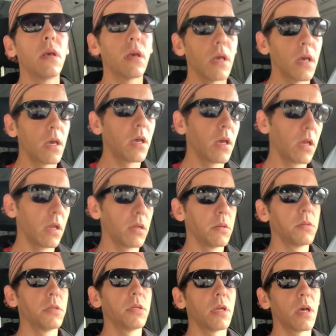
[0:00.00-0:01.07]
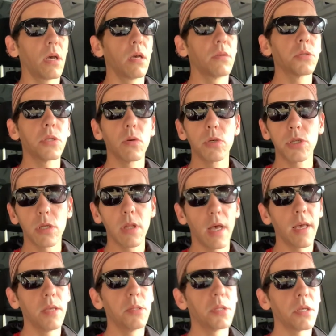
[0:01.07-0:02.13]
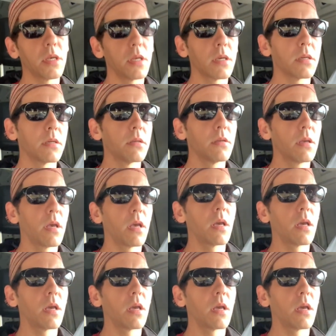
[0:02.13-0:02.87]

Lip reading: and socializing,